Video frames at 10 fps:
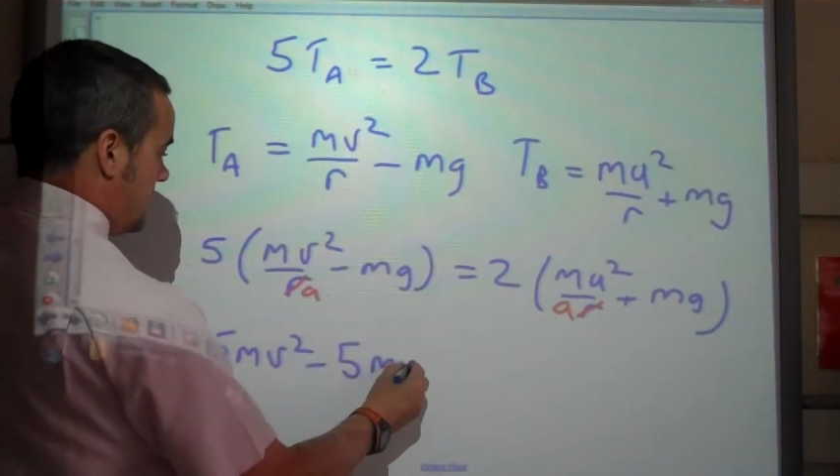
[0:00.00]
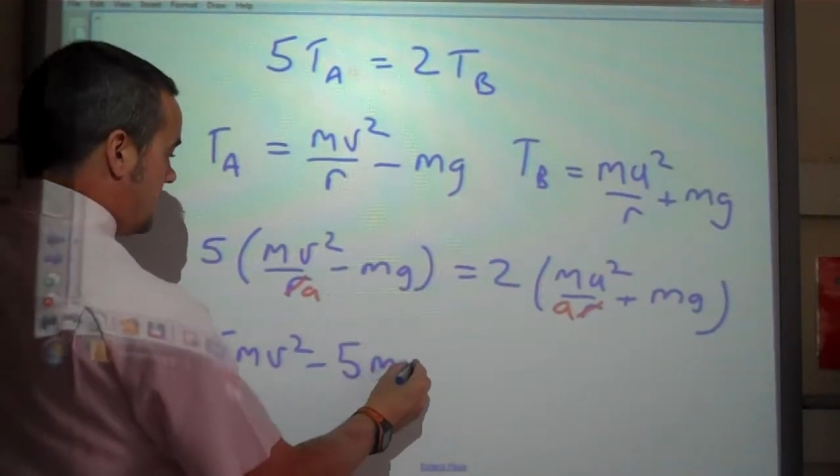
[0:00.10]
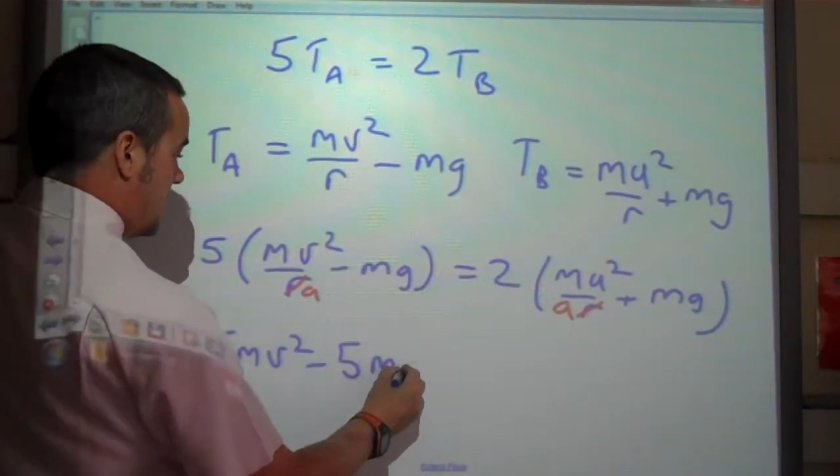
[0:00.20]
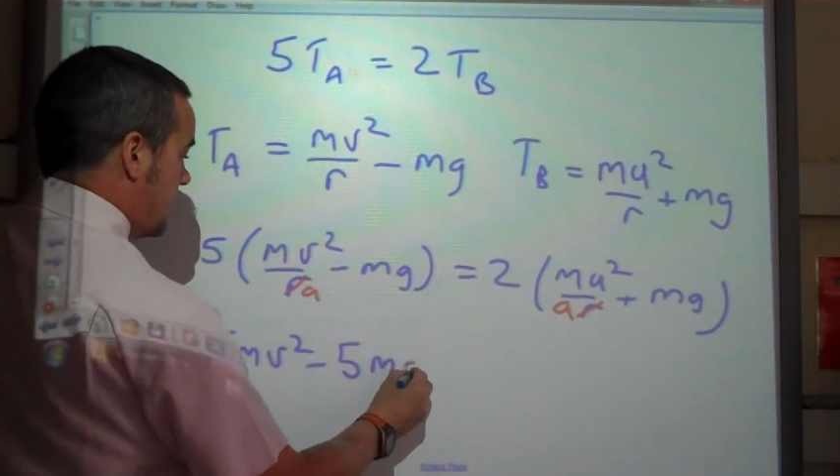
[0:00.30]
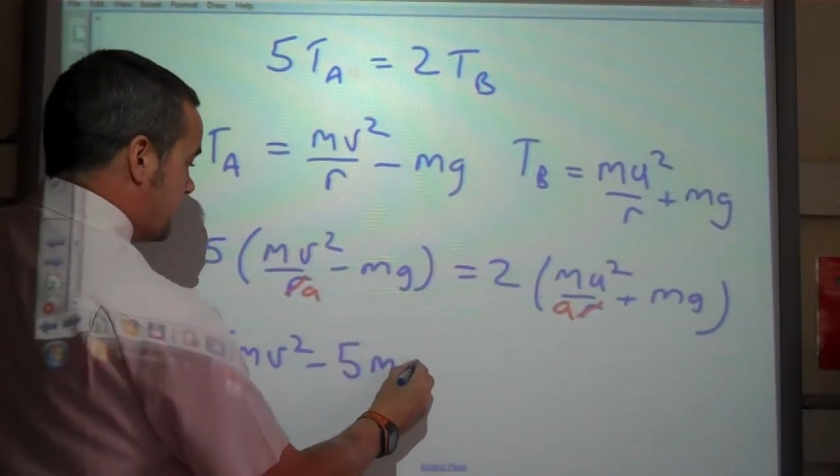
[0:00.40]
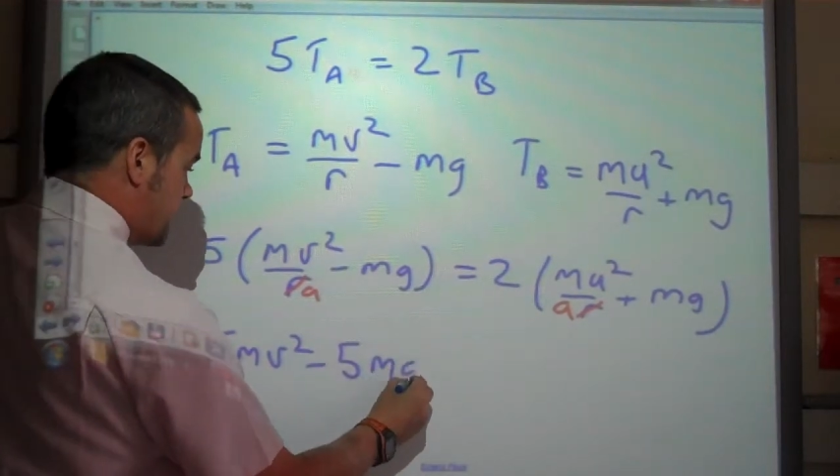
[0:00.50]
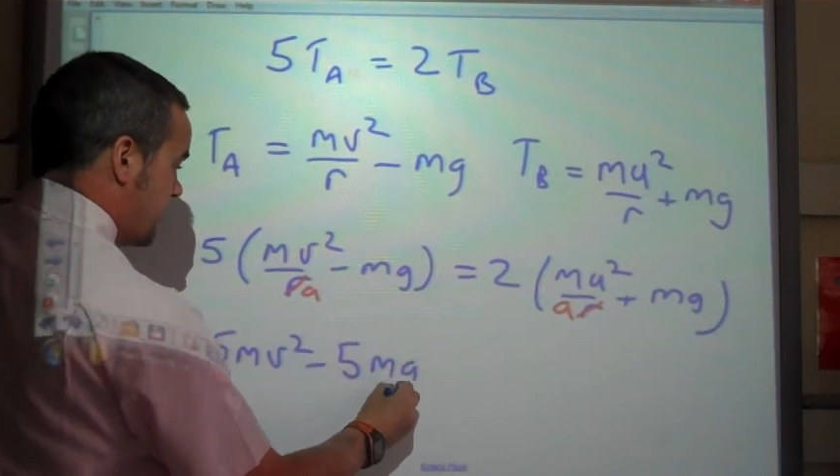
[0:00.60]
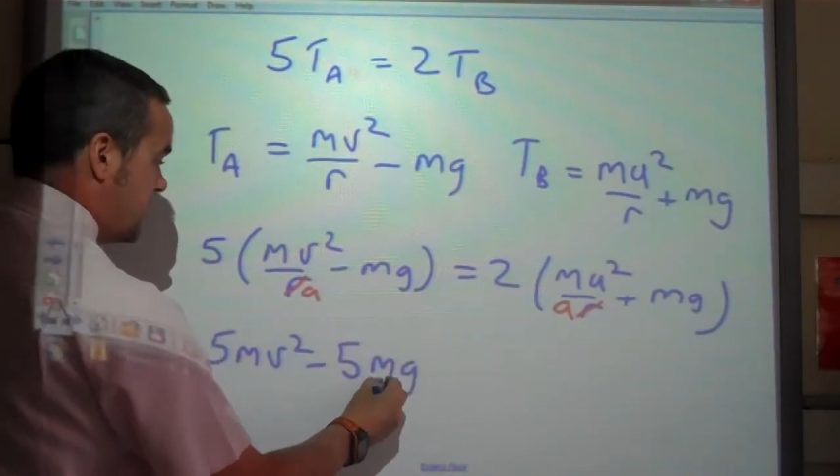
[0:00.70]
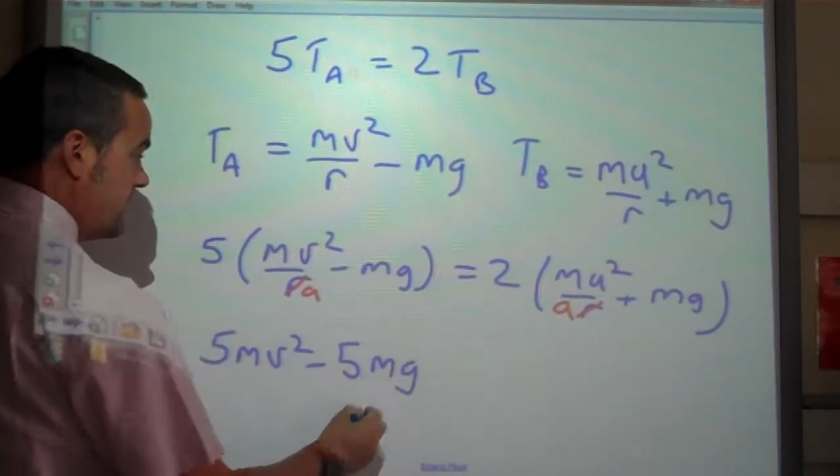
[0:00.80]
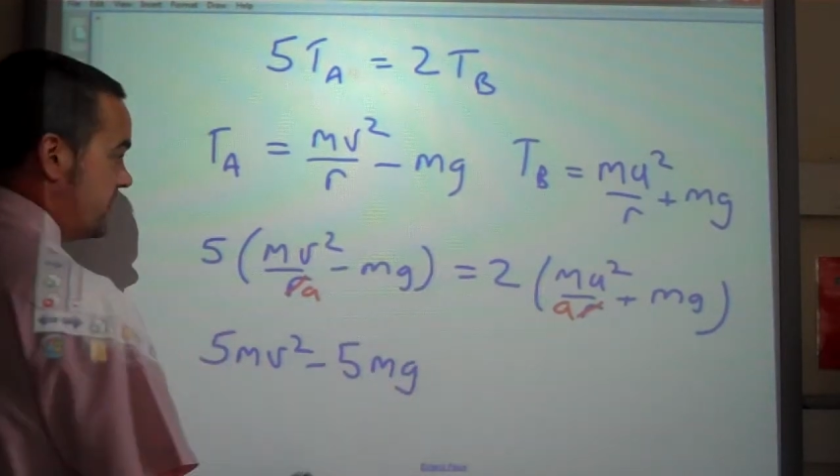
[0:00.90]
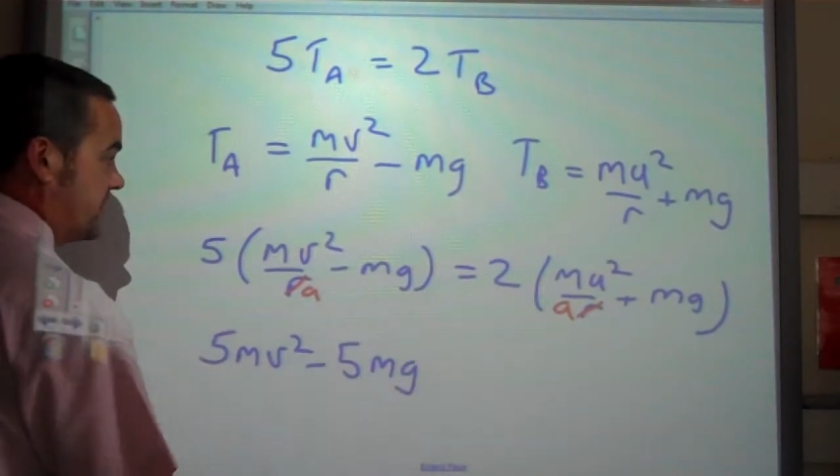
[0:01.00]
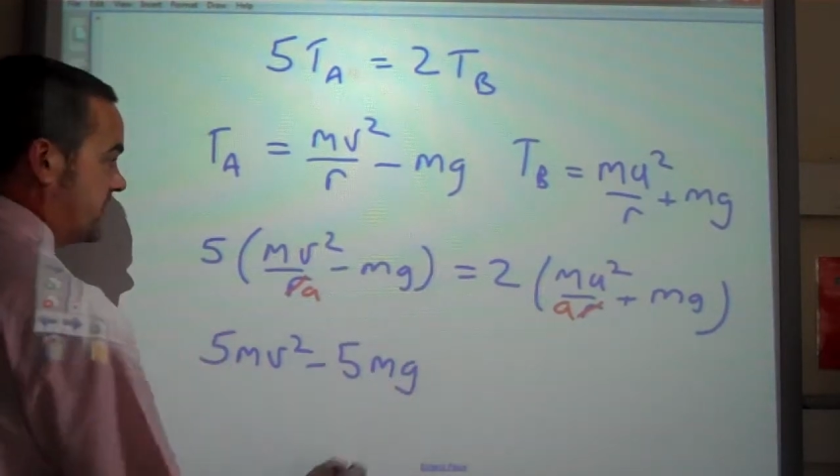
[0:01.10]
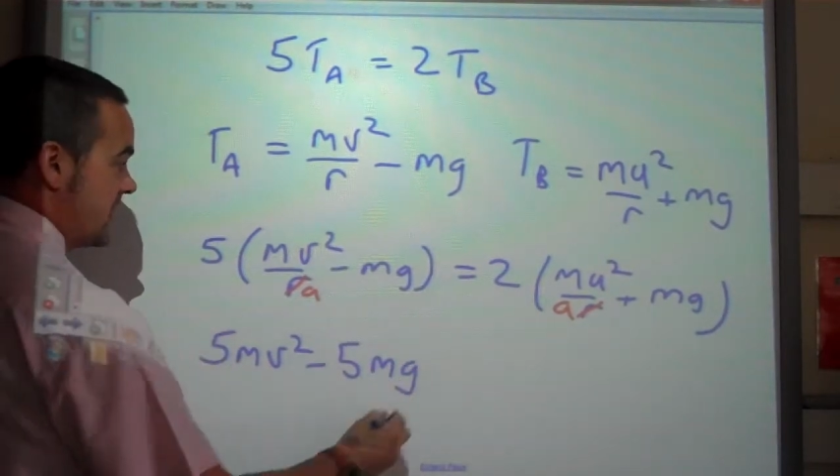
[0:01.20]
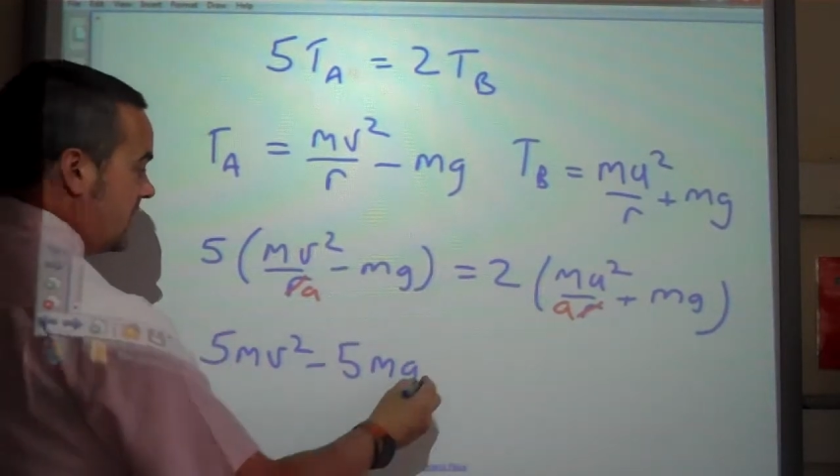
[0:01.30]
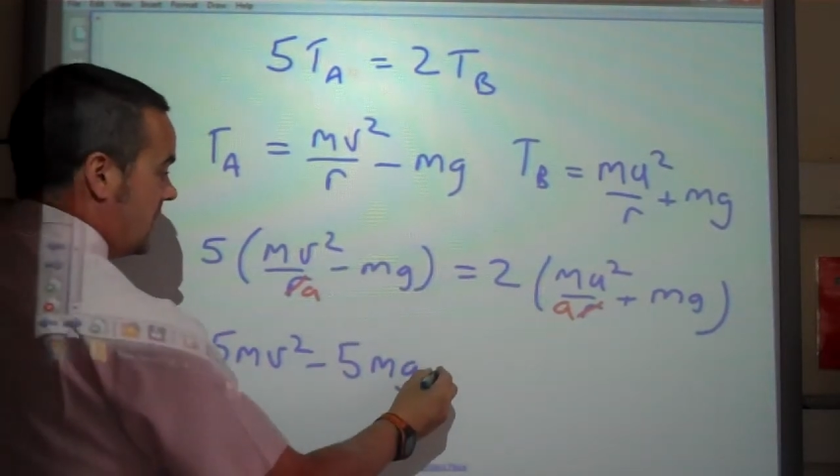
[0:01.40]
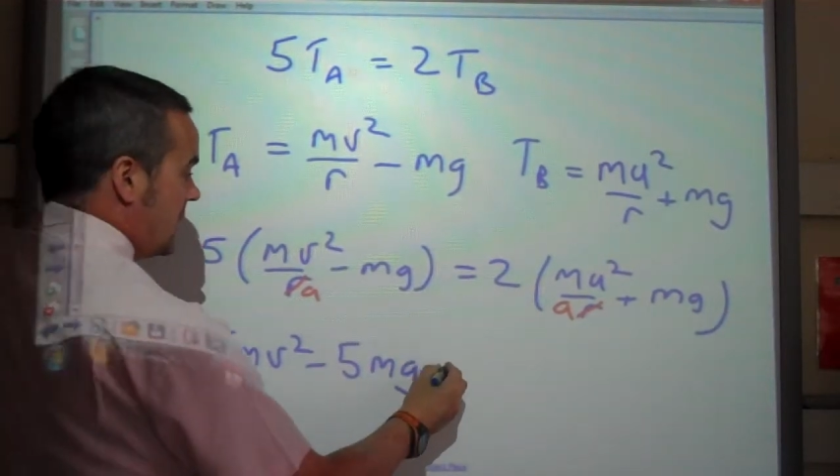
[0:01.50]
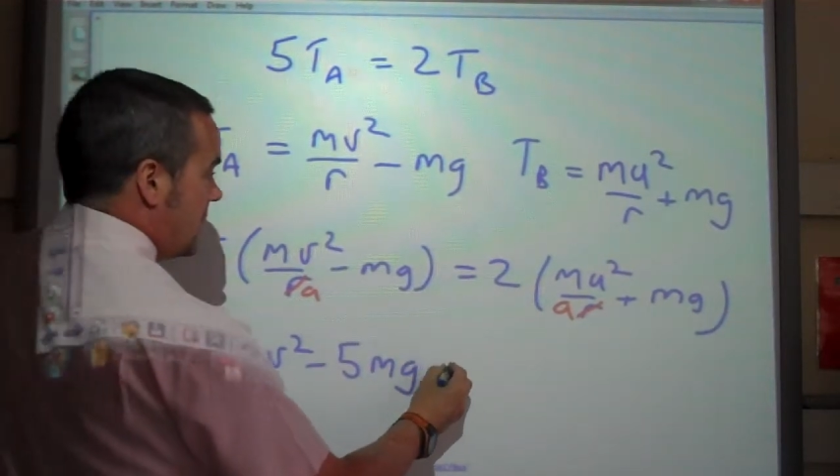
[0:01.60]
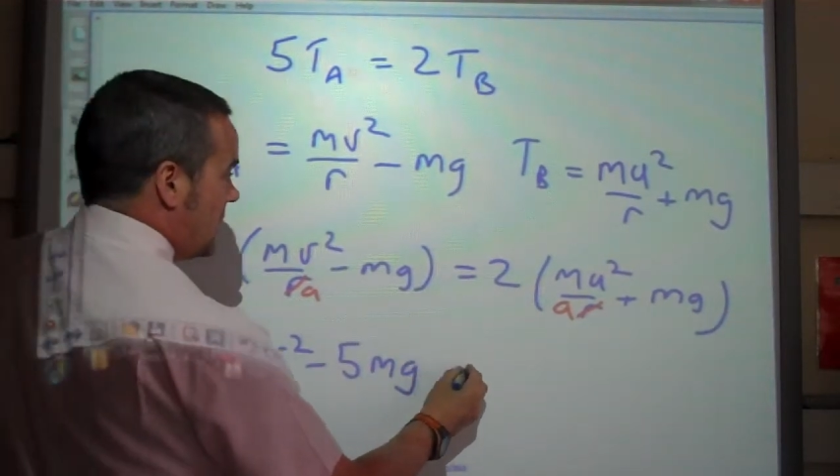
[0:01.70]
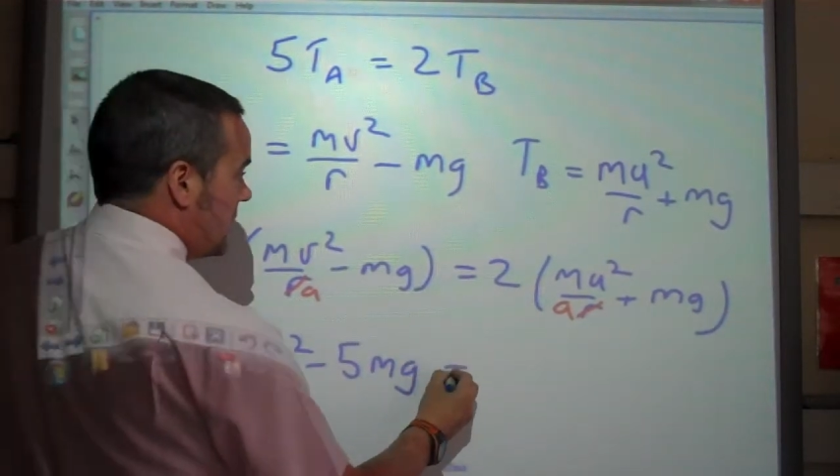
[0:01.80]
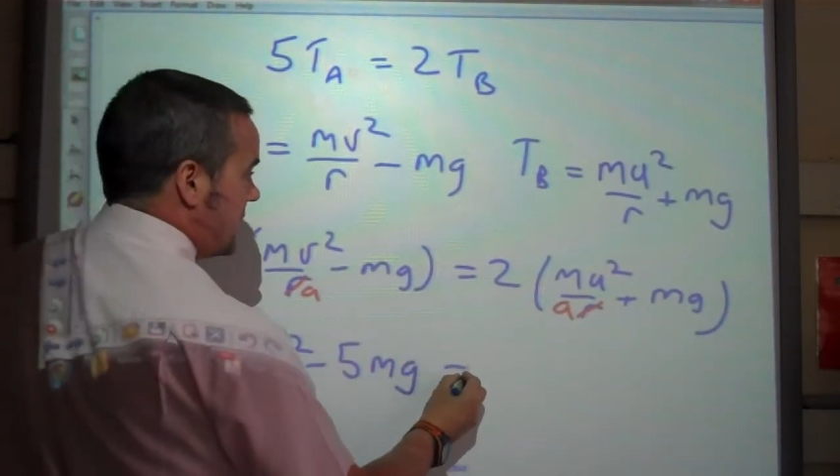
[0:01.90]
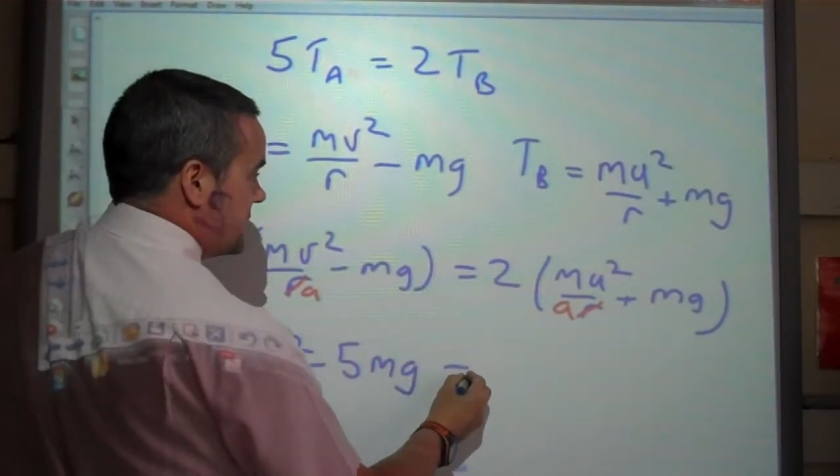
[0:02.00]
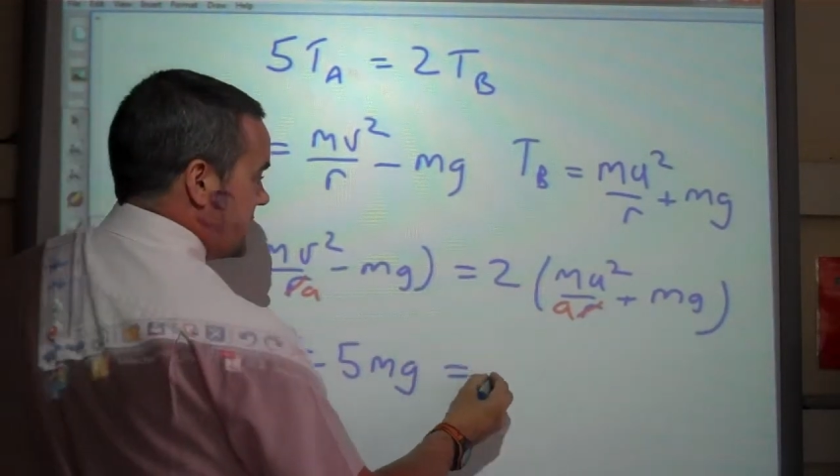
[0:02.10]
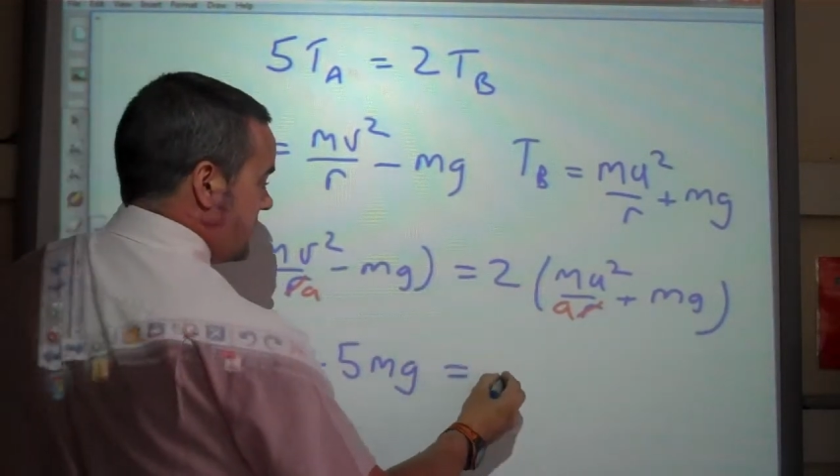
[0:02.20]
mg, is